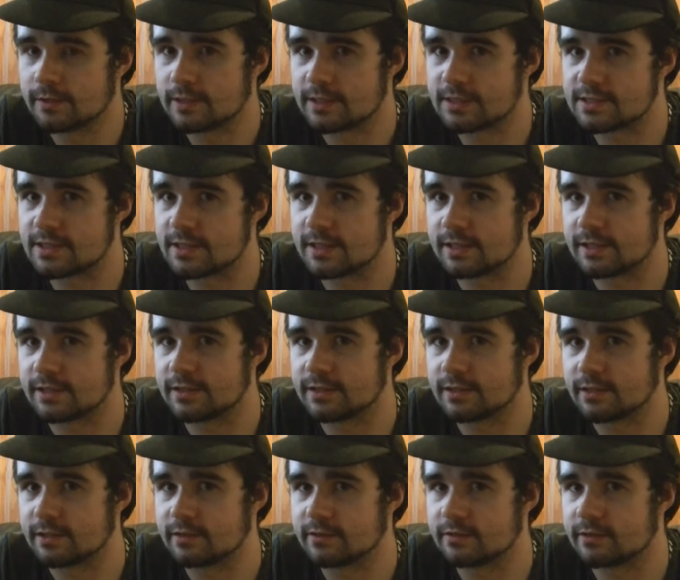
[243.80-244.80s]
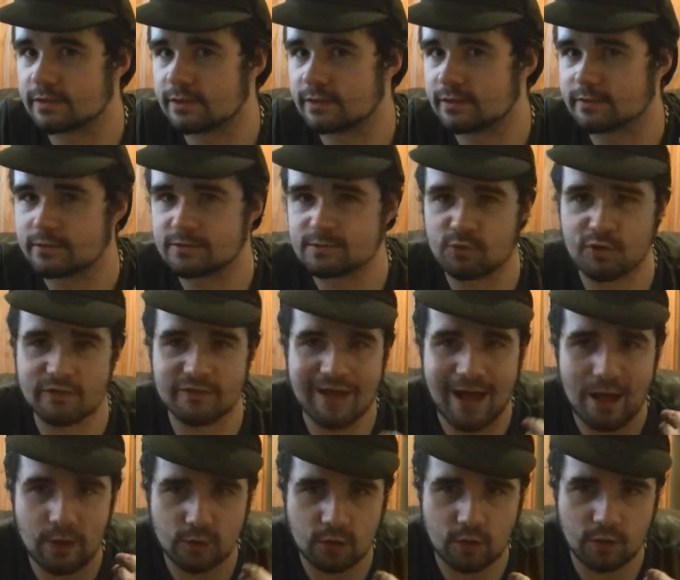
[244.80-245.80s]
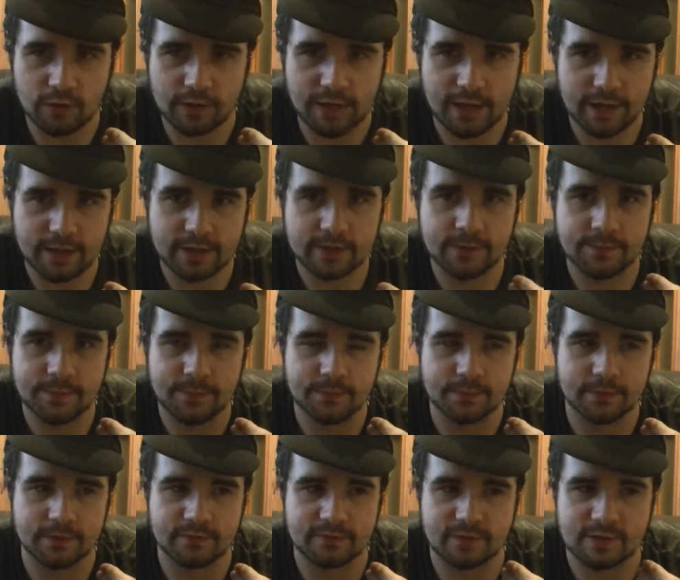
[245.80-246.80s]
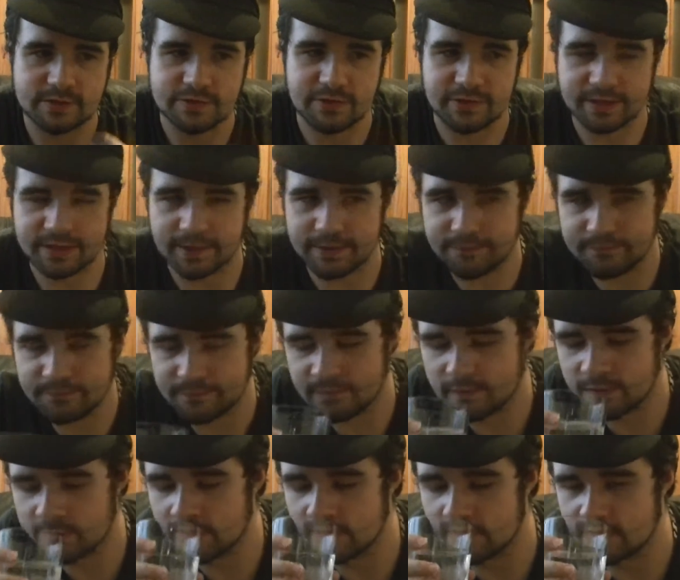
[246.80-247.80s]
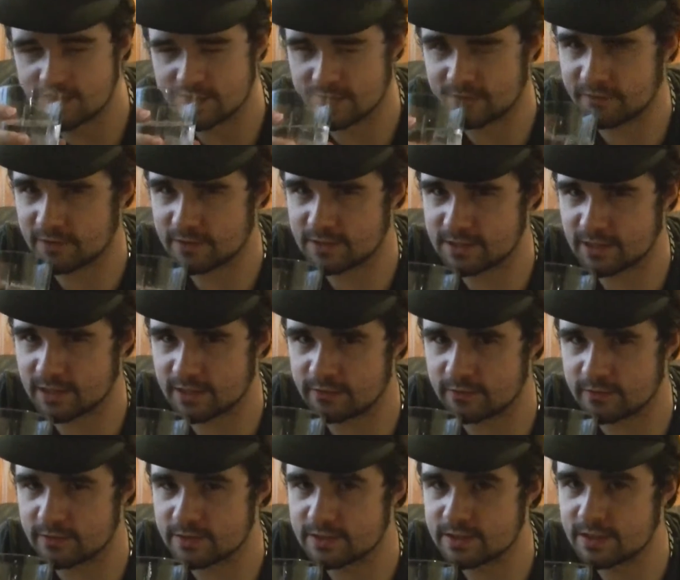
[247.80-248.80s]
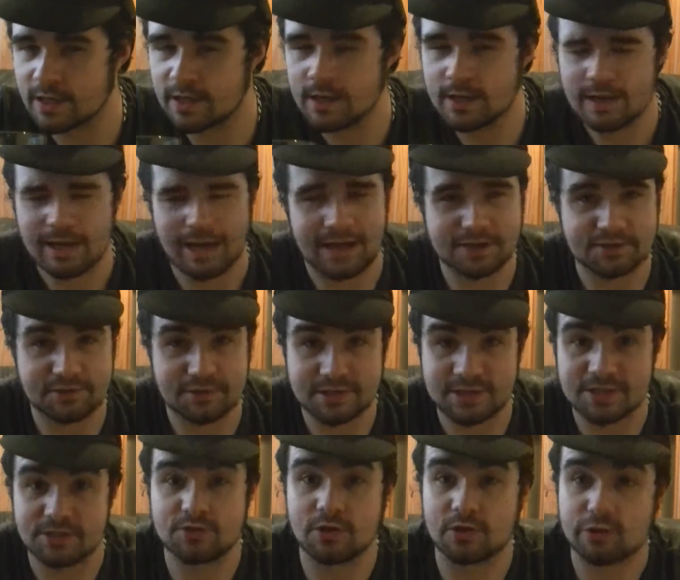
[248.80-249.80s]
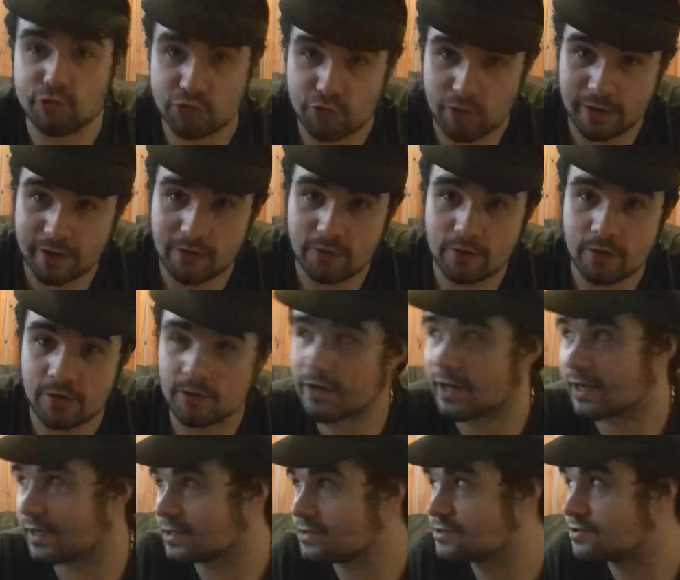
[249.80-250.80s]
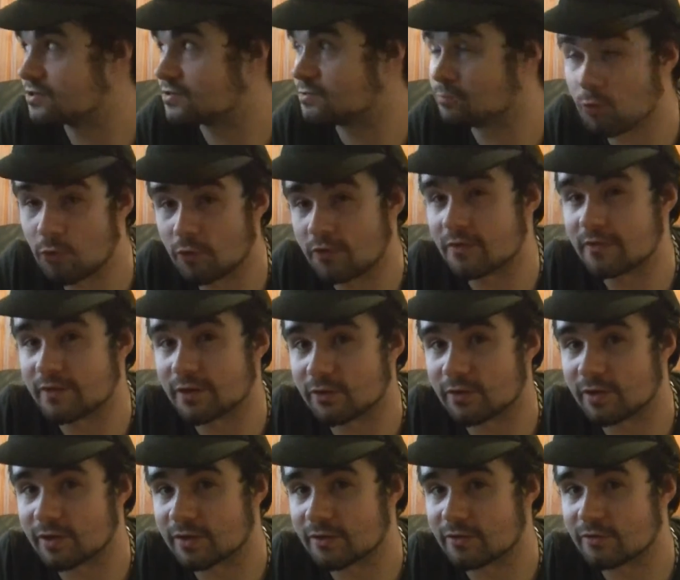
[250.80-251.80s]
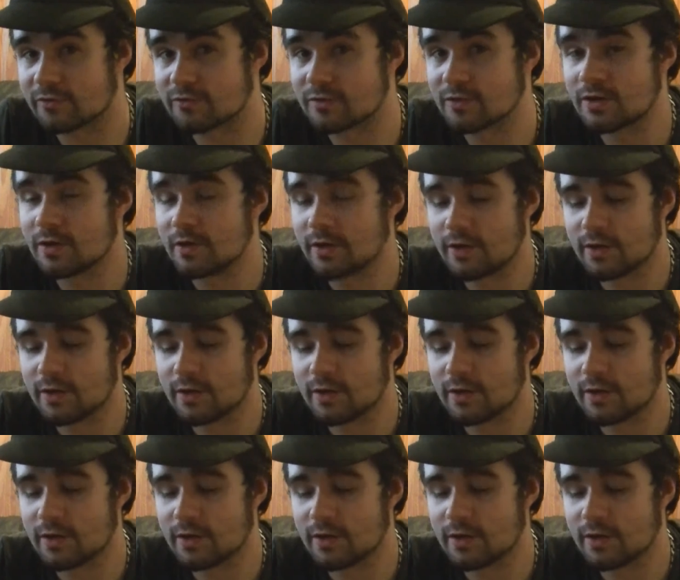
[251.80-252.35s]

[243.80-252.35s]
Taste there's more of an alcohol kick when you first drink it. It's the first thing I noticed. I should say it's not a strong alcohol kick, it's just more than the Grey Goose.